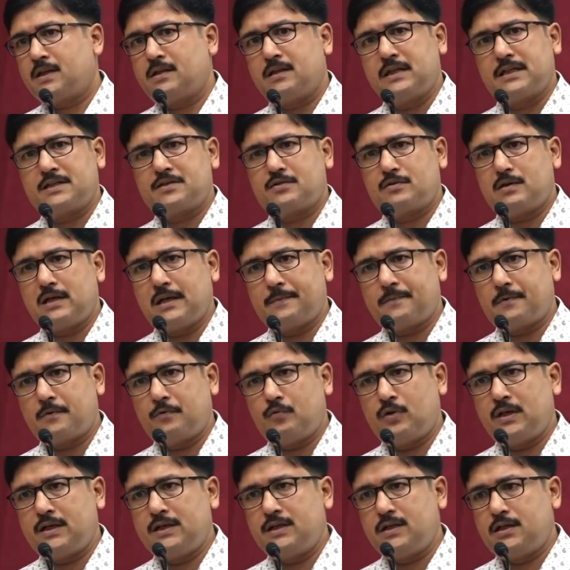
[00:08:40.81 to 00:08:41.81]
next, after
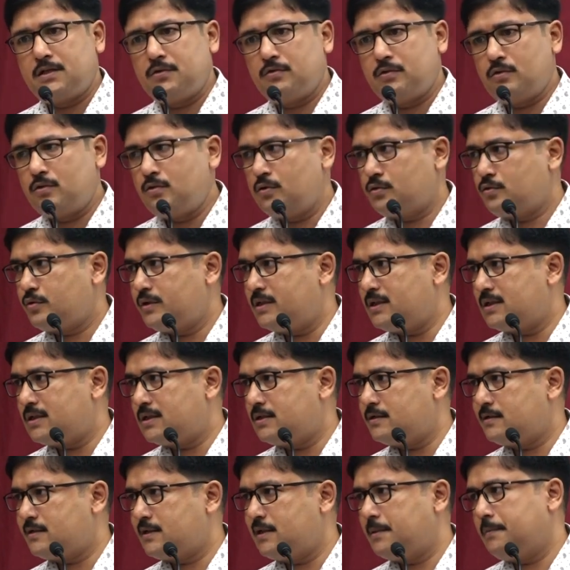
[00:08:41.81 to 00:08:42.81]
one year, you'll go to
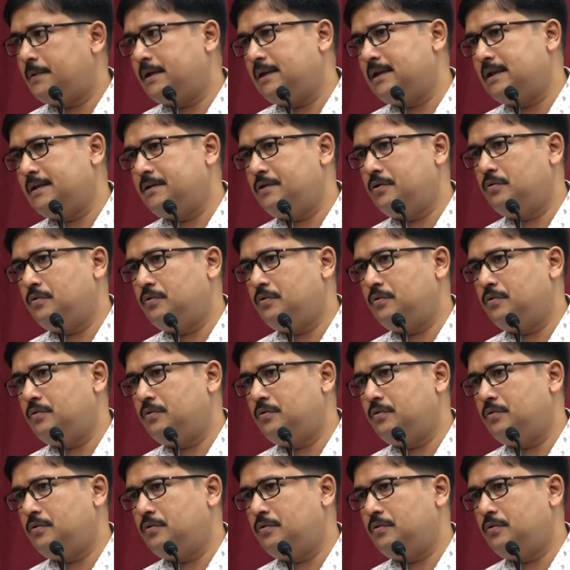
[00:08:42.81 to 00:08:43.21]
internship and